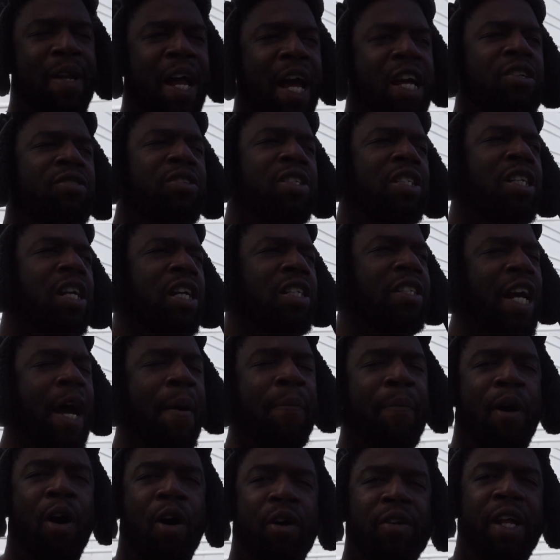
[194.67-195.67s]
Now you sitting in the
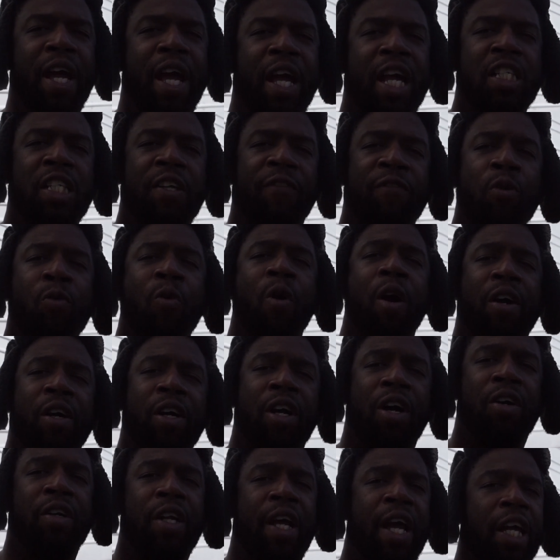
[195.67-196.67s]
shop all day as if you're
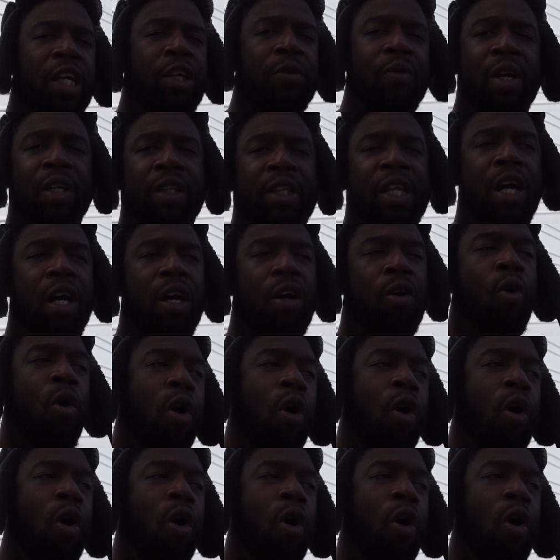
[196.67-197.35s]
working all day and you ain't there.